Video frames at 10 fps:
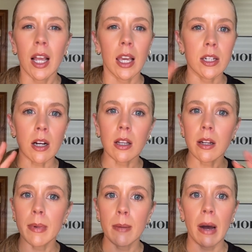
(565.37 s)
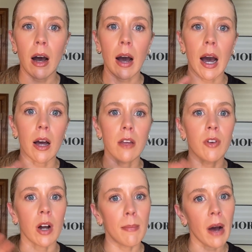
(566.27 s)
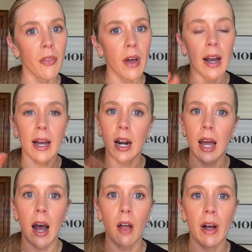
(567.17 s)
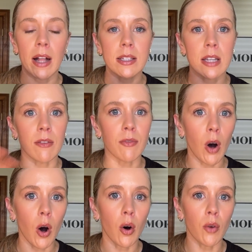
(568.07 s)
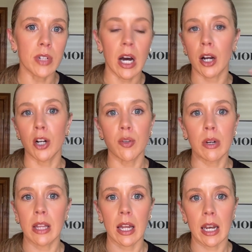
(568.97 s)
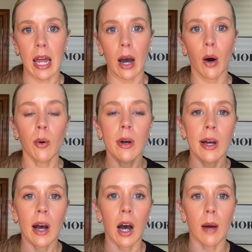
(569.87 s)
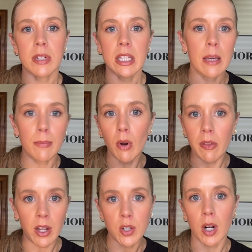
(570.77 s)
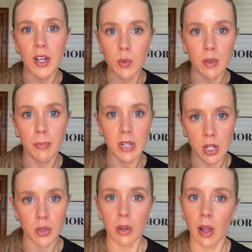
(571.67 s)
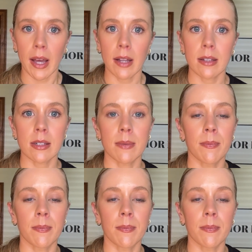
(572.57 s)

Can you talk a little bit about how you've gone about that, kind of how that's evolved, how you're doing that now to keep building that trust with potential clients?